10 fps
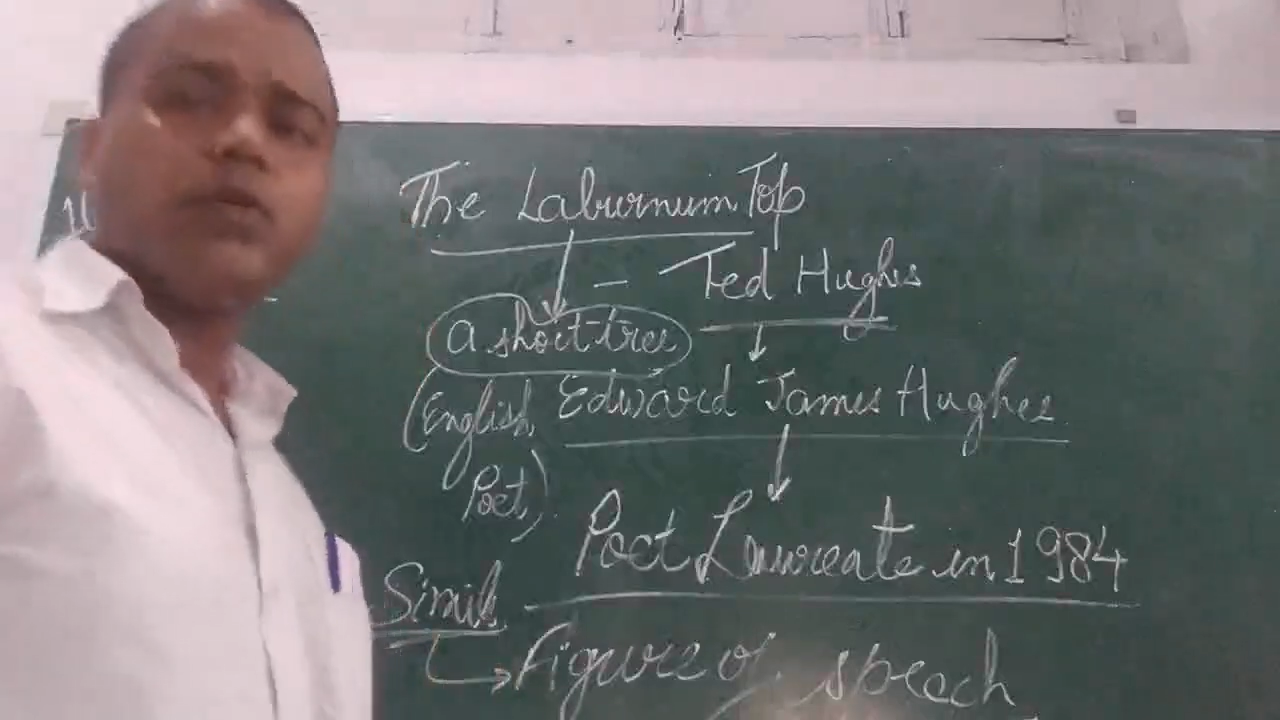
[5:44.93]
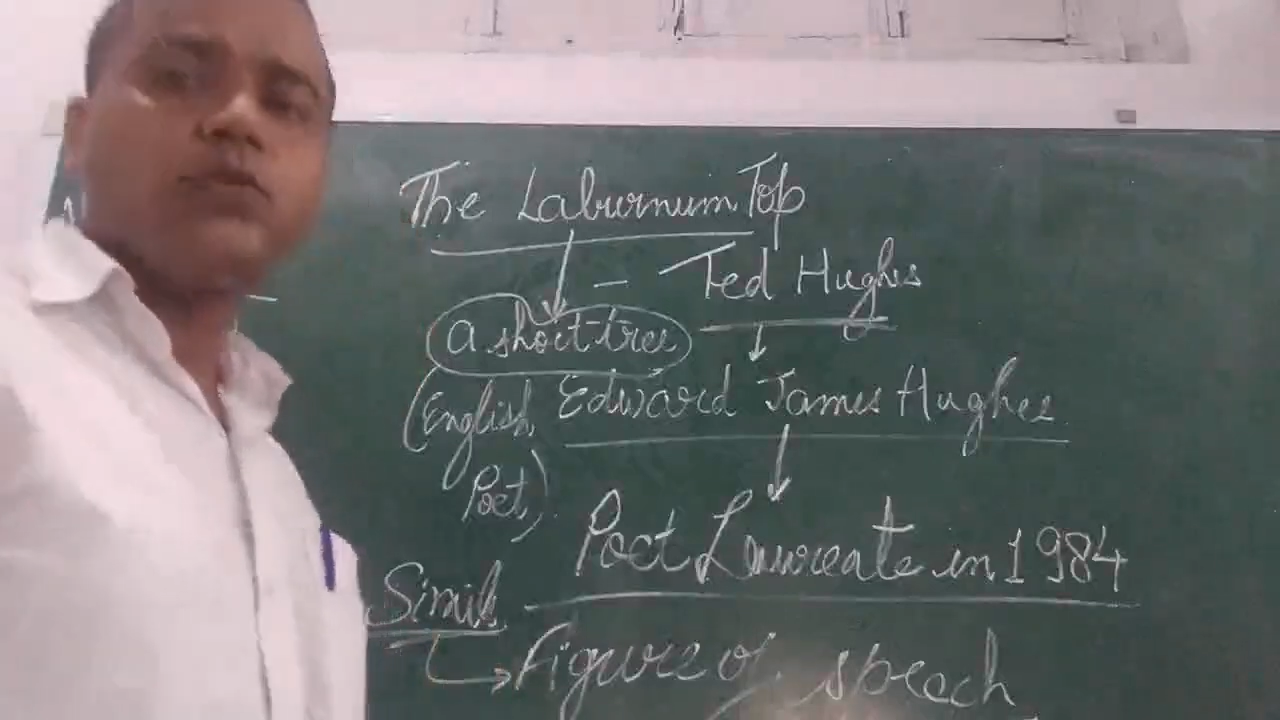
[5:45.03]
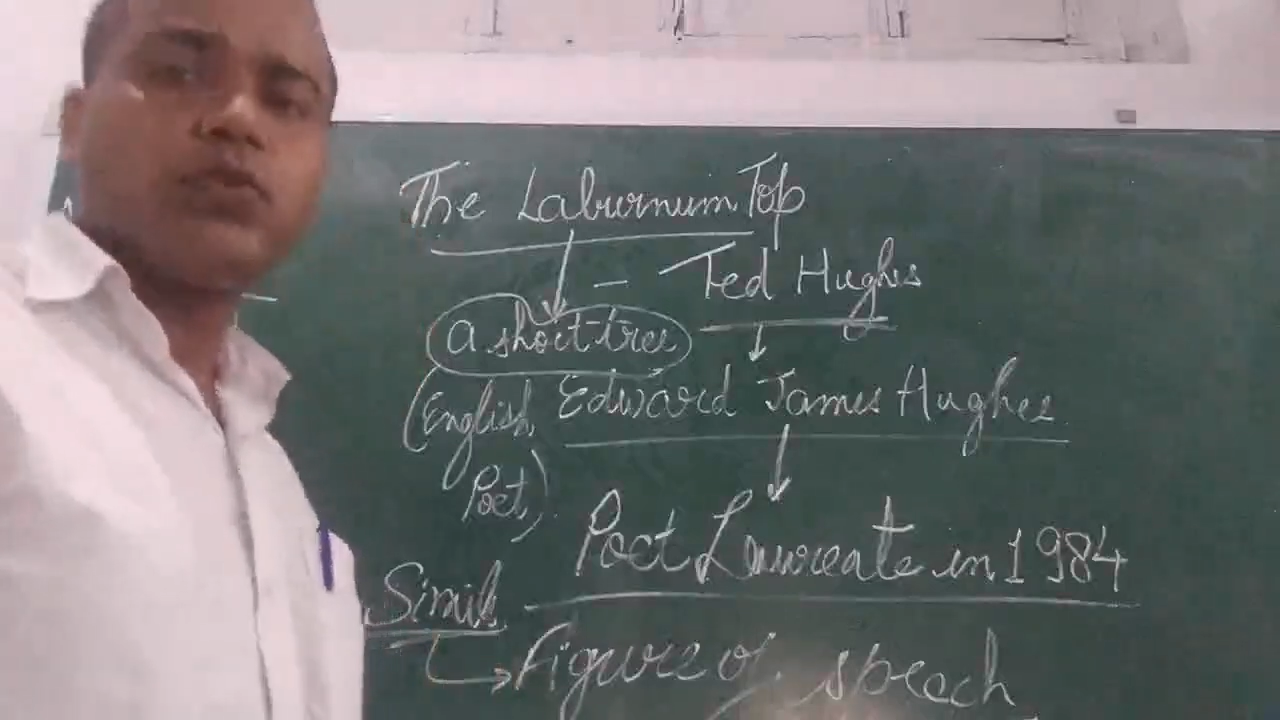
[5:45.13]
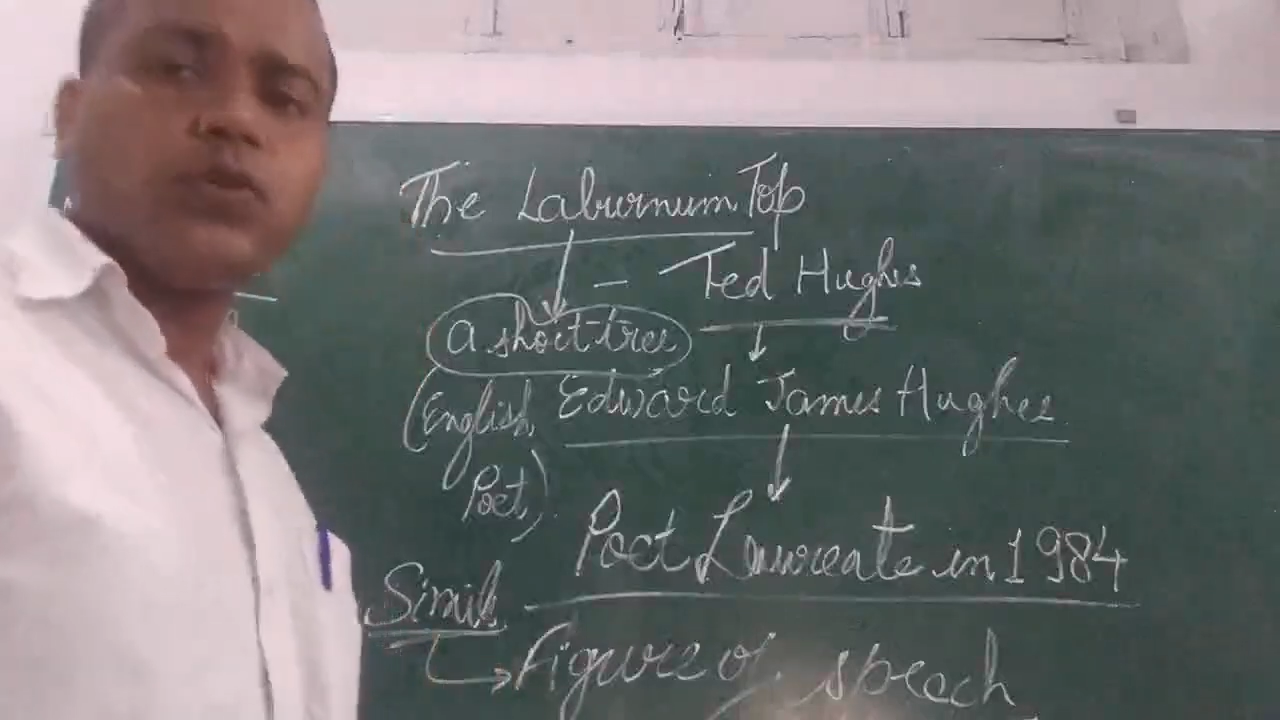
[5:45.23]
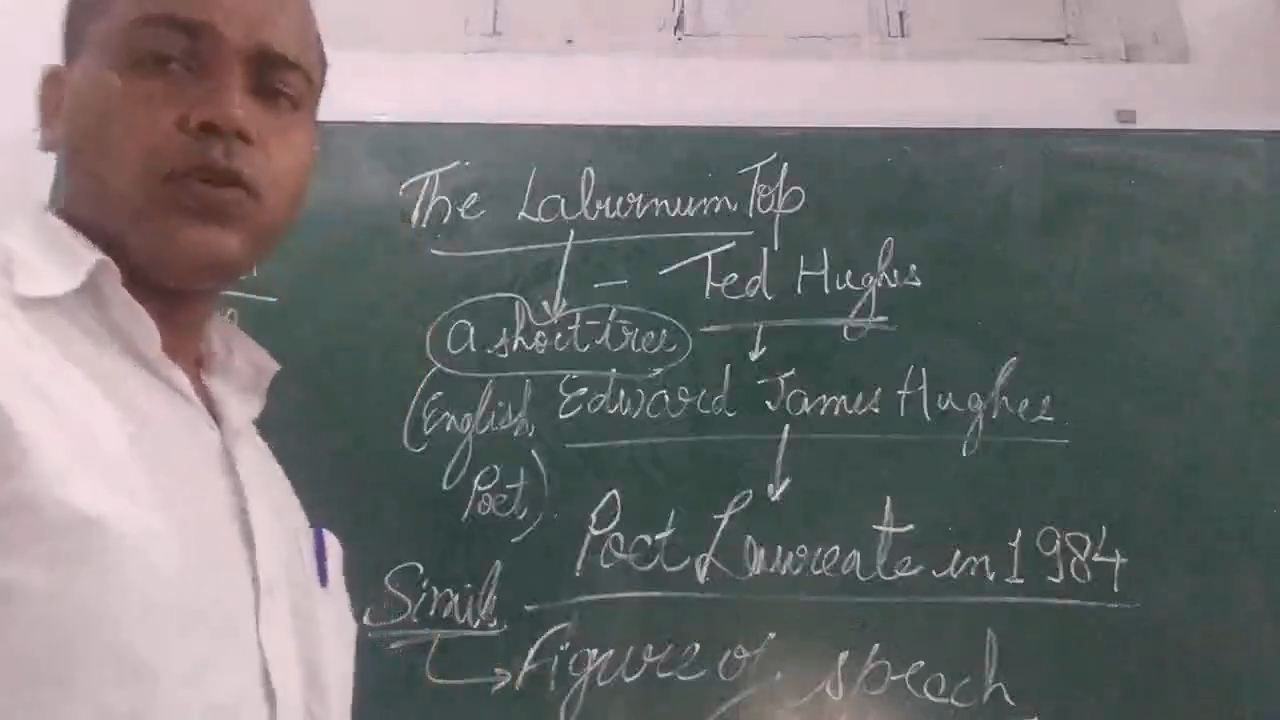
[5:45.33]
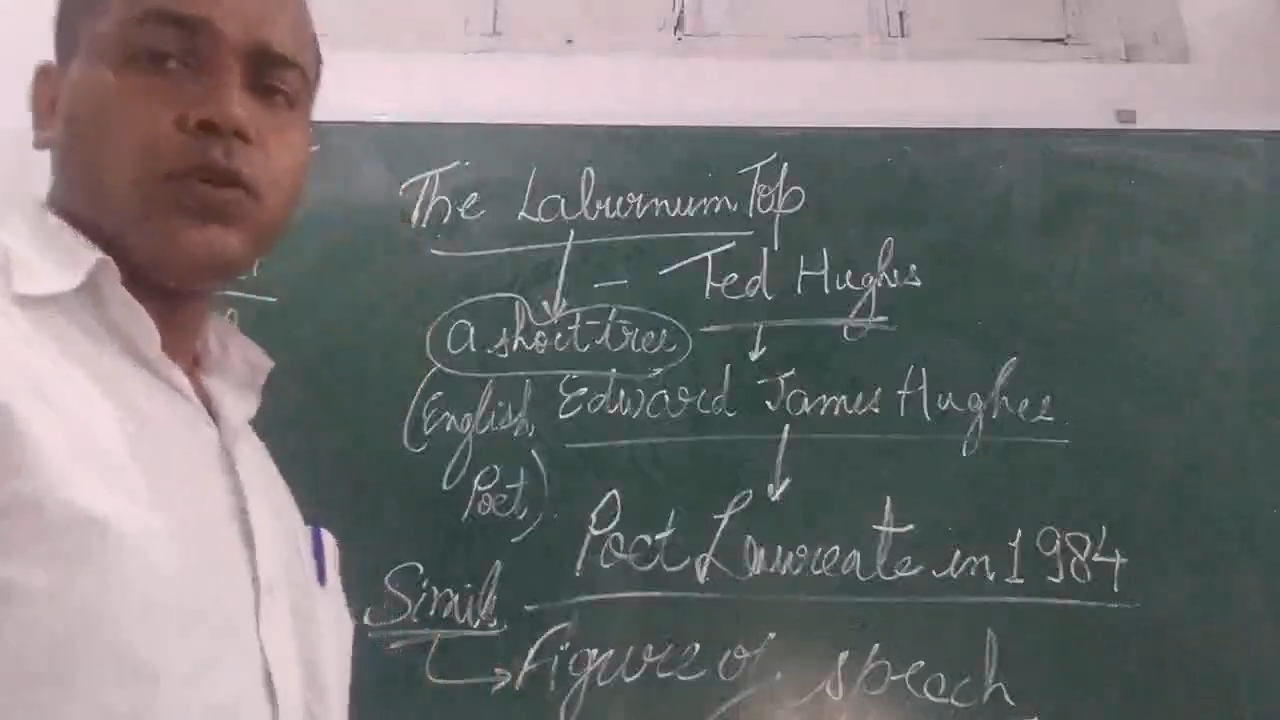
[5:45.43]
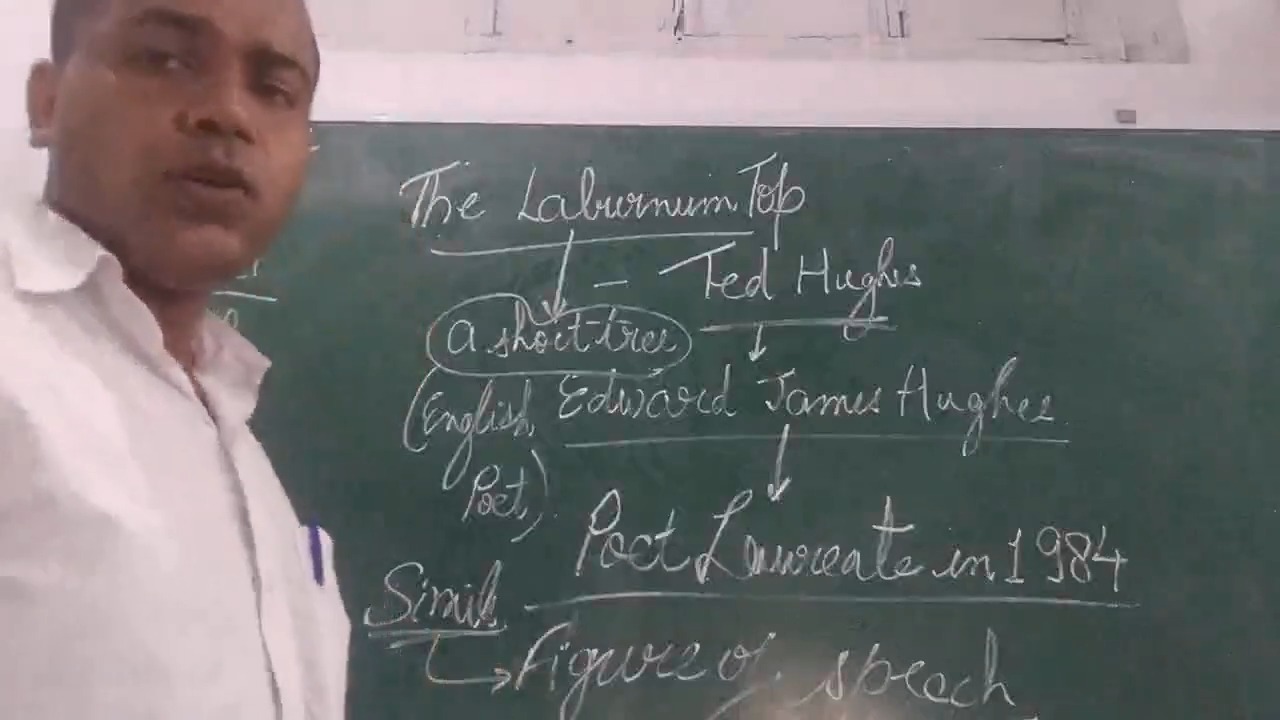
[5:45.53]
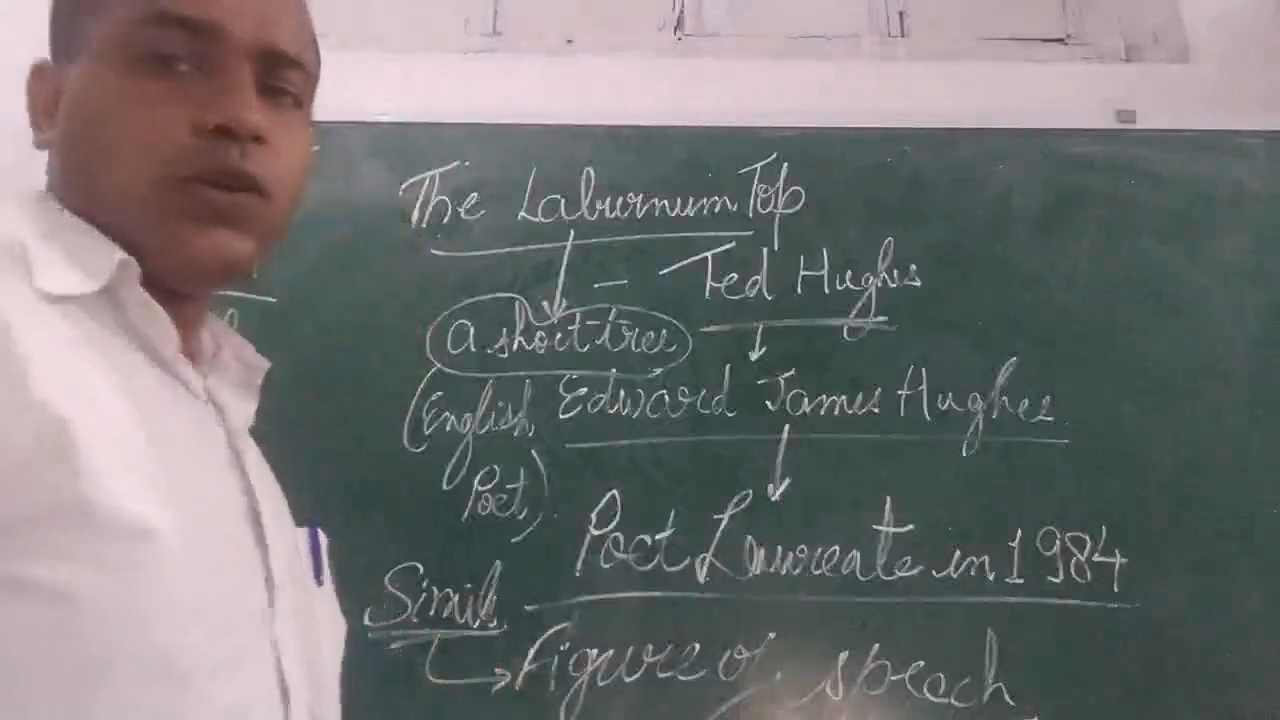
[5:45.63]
also,